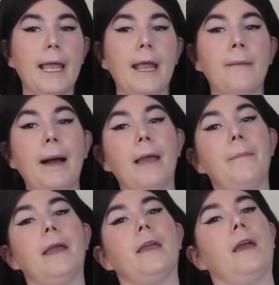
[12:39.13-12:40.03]
in my
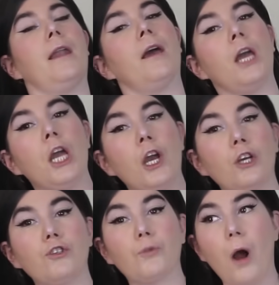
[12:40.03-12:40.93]
opinion,
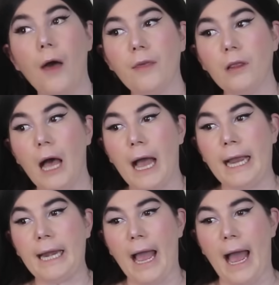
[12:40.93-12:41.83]
draw the line